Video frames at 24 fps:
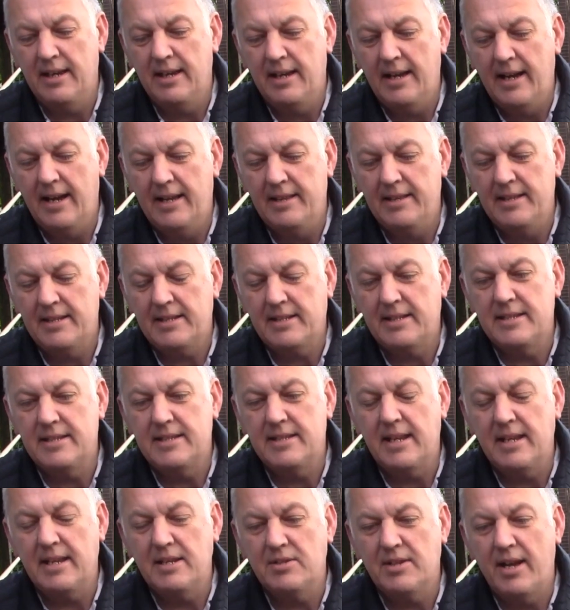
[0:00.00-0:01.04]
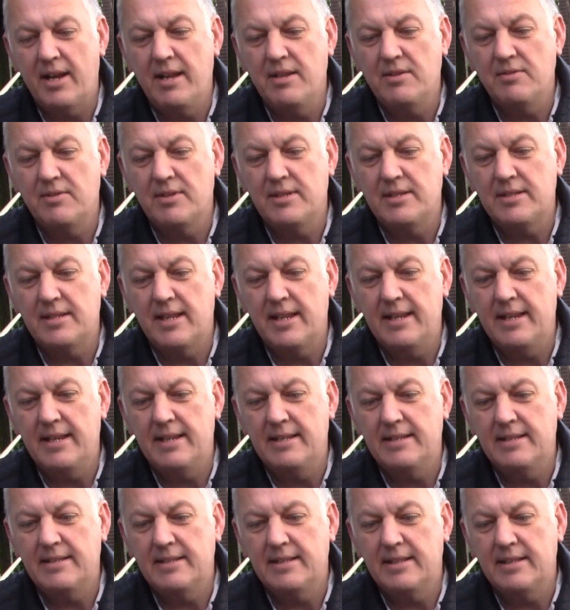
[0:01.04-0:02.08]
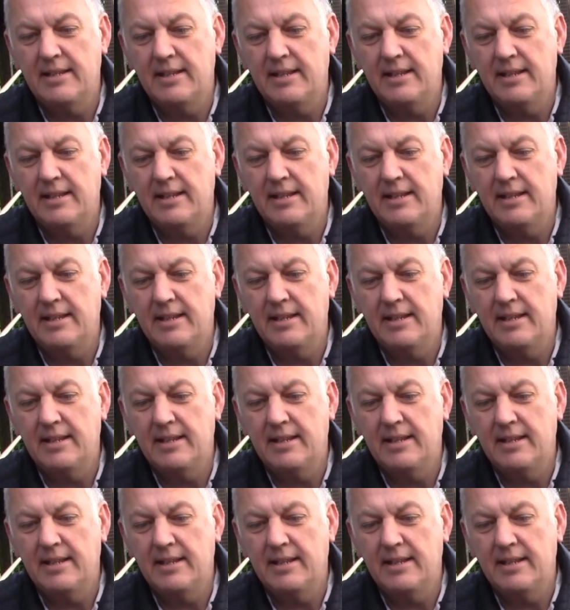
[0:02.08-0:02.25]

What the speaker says: And this contains 100 seeds.